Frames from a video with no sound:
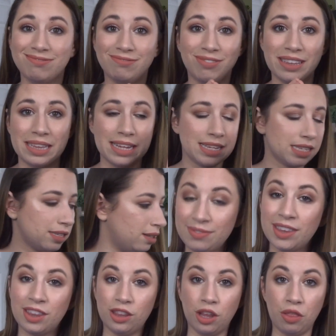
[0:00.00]
with this.
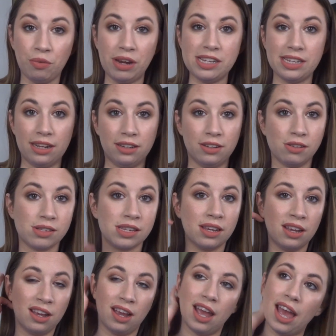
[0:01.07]
The three singles.
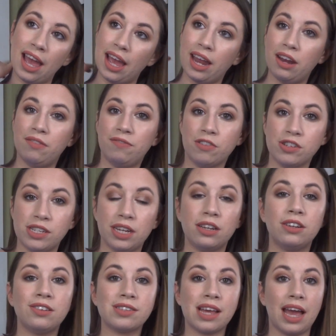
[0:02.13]
And for
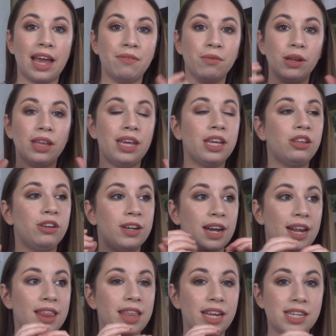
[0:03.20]
singles, I really included
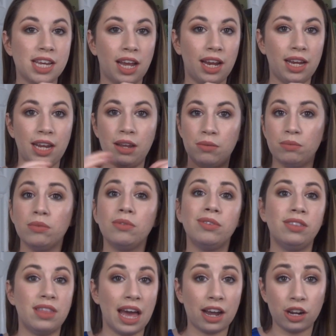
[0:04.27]
anything tiny.
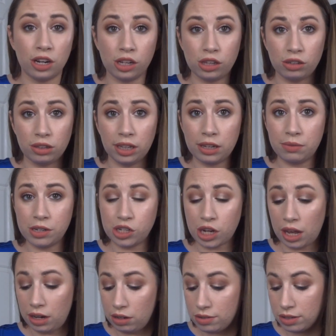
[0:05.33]
That could include liquid
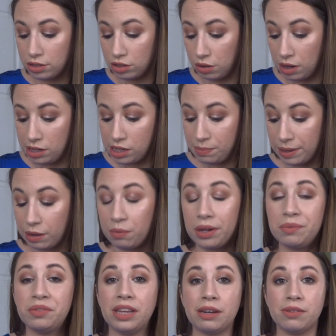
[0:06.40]
shadows. So I did pick
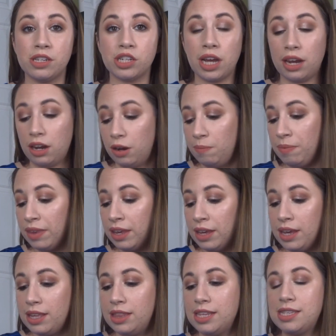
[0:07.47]
one liquid shadow.
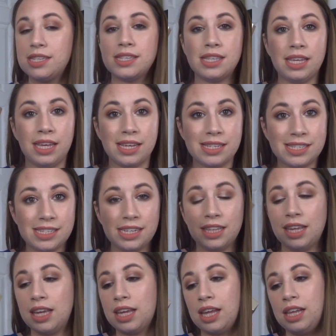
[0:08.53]
This is the
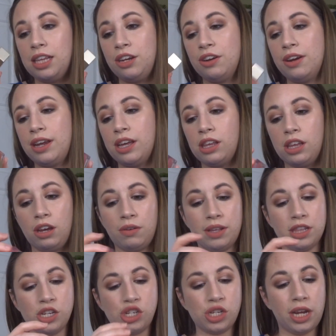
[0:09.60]
Stila Glitter and Glow in
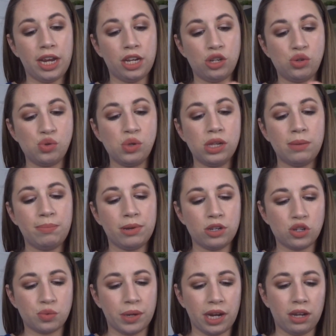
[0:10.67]
the shade Tulip
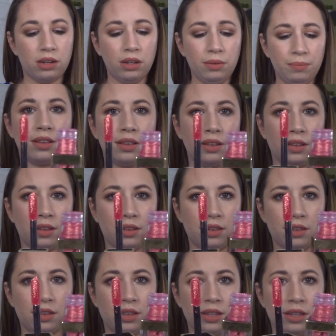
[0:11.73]
Twinkle,
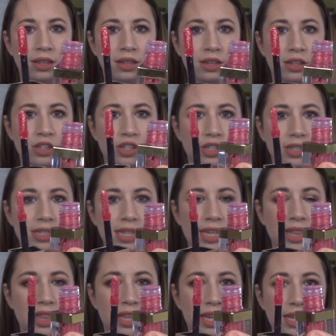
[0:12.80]
which looks
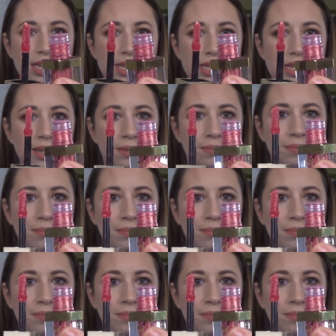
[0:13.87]
like this.